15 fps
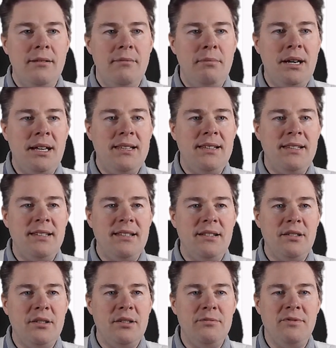But
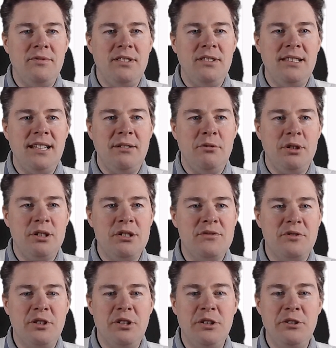hopefully that works
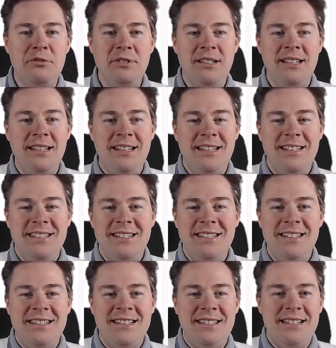for you.
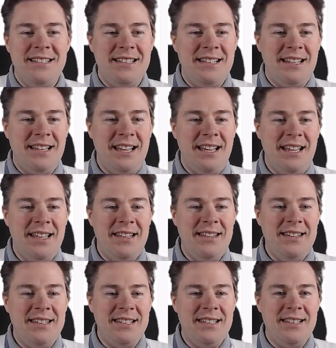
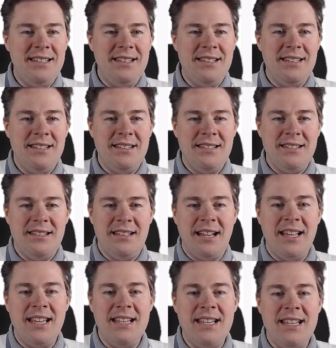And
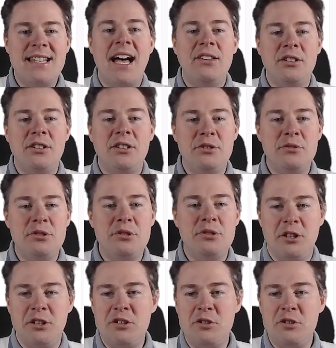I guess the other two's
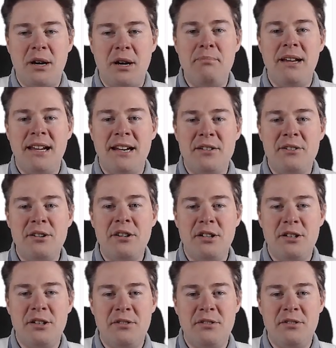gonna show up
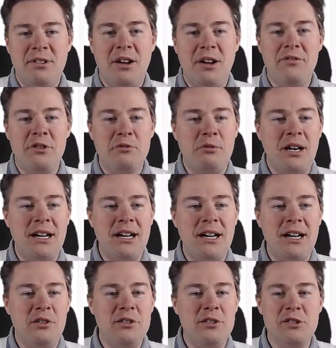here after a while
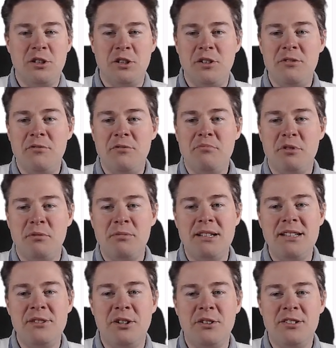also,
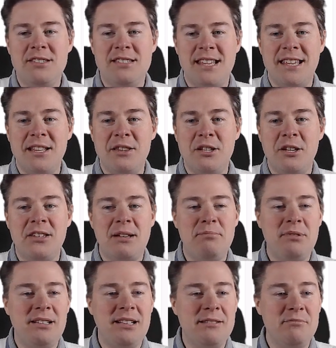probably not saying not
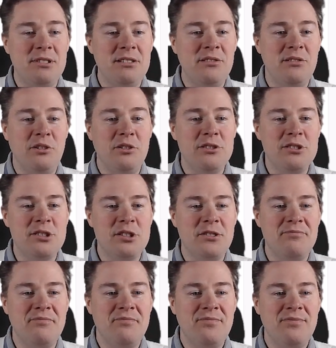applicable
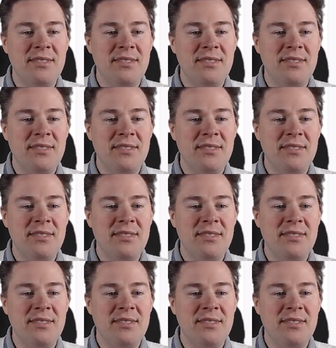also.